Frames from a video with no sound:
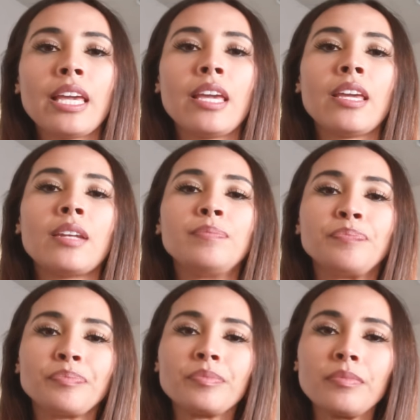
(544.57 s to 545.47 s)

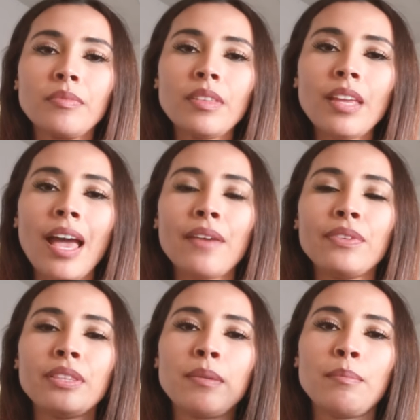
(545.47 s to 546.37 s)
in
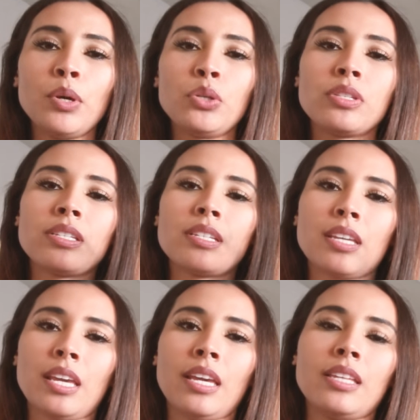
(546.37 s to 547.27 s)
having the
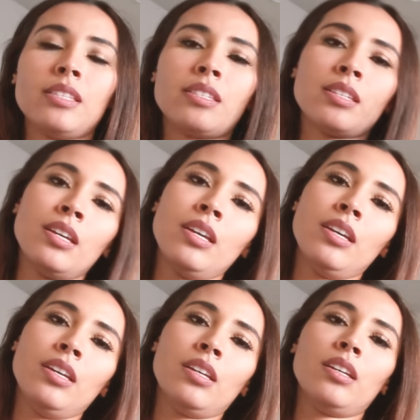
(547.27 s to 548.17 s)
most kids
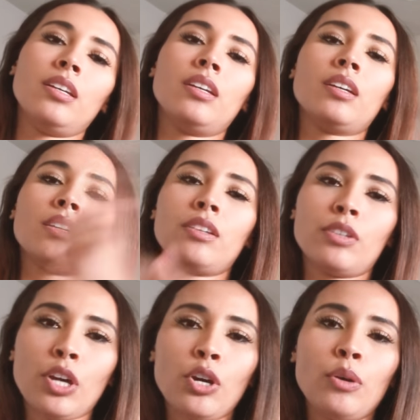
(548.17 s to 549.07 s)

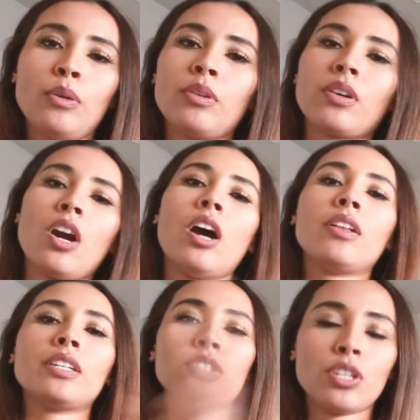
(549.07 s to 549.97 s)
go
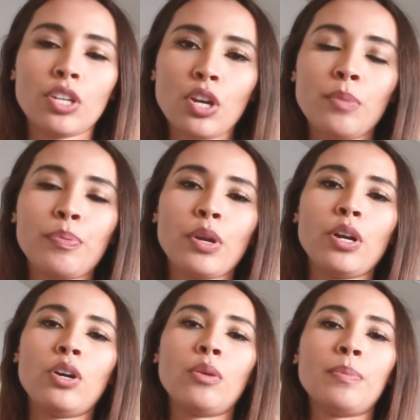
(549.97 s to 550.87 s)
college and go
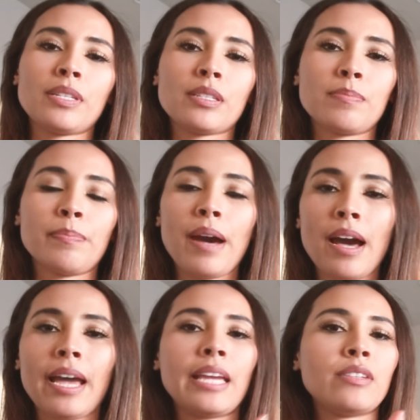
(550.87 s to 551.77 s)
pro
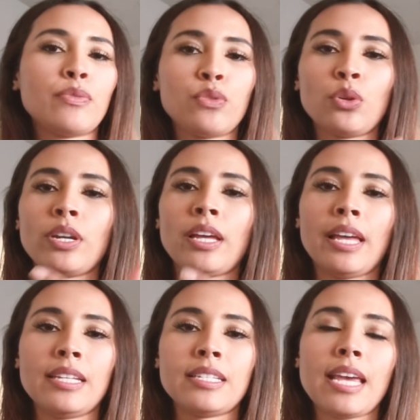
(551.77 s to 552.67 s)
behind Florida
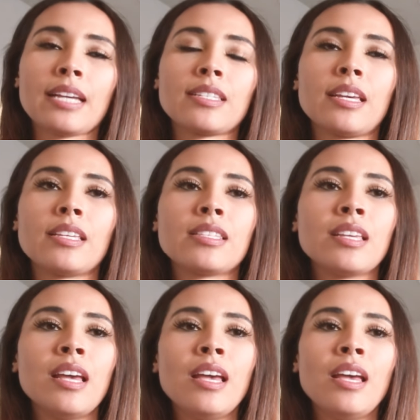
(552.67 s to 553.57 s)
and Texas.